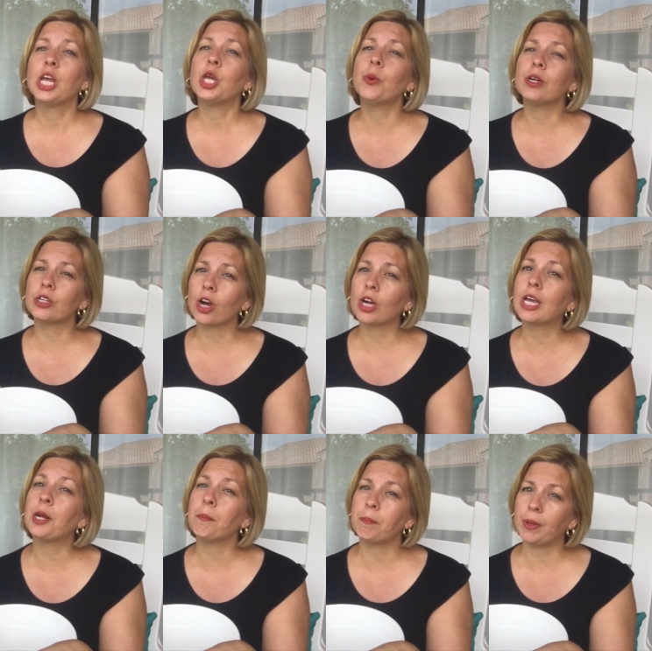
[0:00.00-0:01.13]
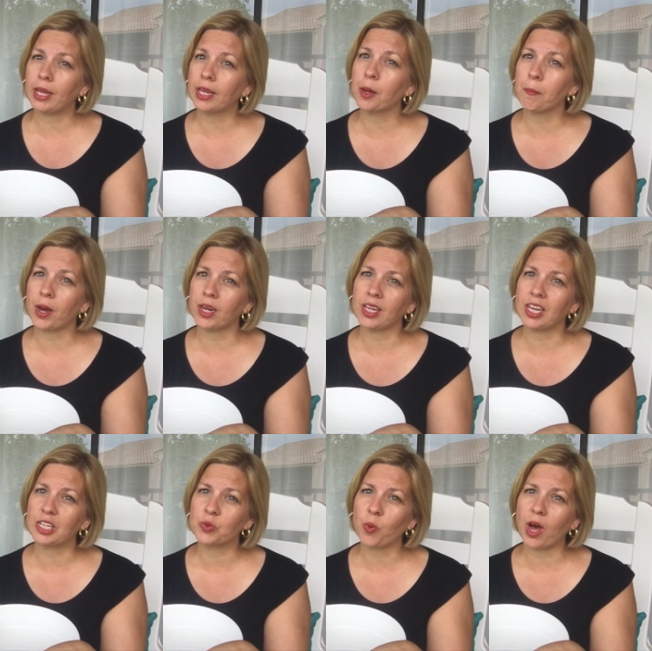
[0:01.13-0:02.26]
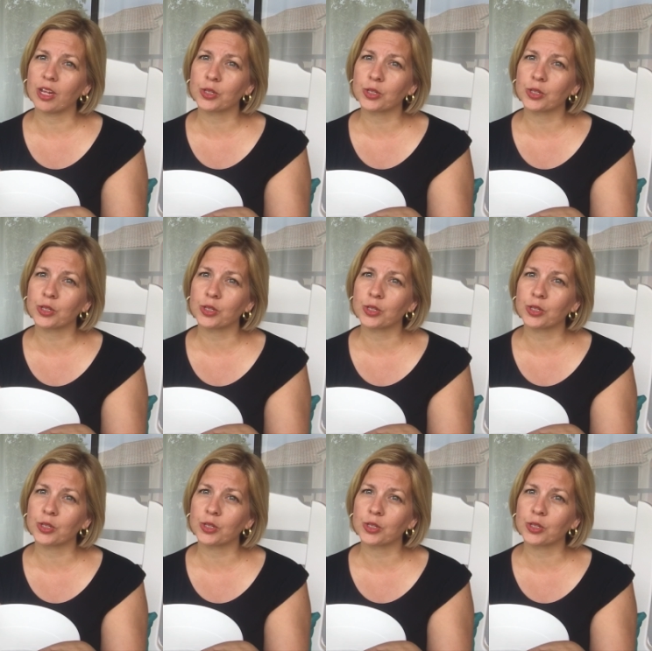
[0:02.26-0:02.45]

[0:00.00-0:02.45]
you are talking big money as well.